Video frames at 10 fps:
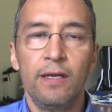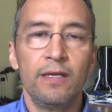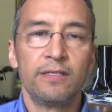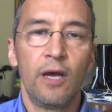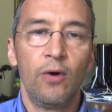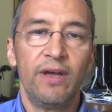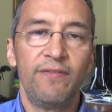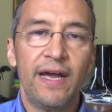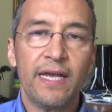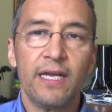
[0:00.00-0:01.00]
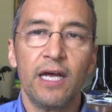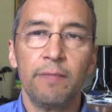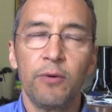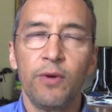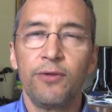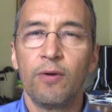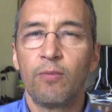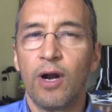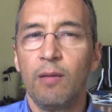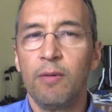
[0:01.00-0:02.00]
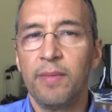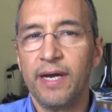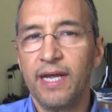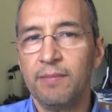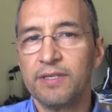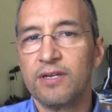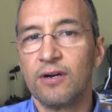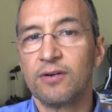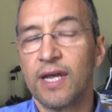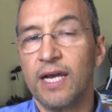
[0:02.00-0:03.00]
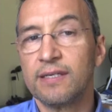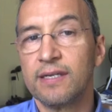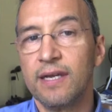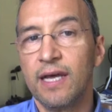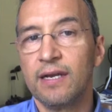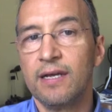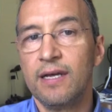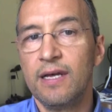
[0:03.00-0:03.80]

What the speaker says: So if I can help you with your problem, my name is Dr. Castanet.